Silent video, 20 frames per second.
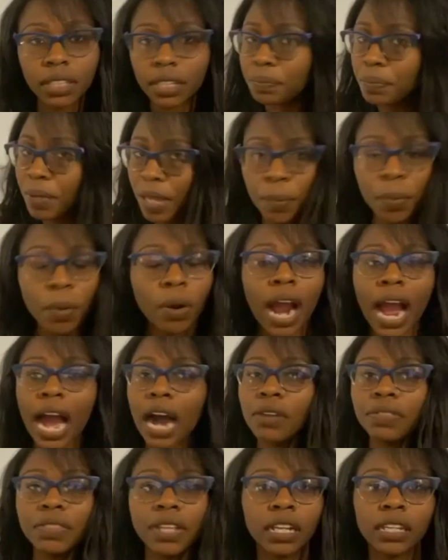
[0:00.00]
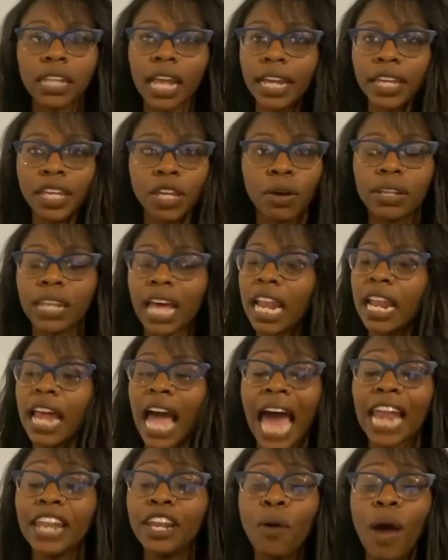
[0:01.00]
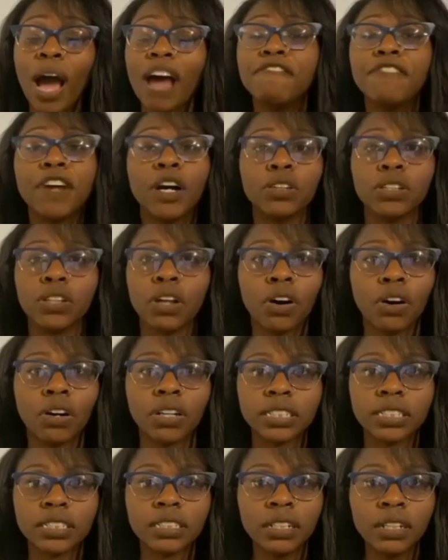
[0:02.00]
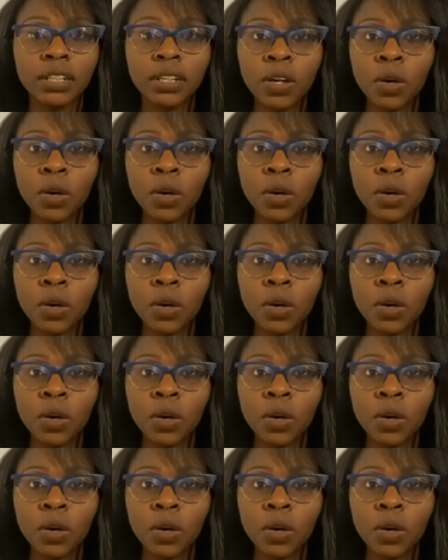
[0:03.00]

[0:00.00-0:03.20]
People are out there like you. I know I felt lost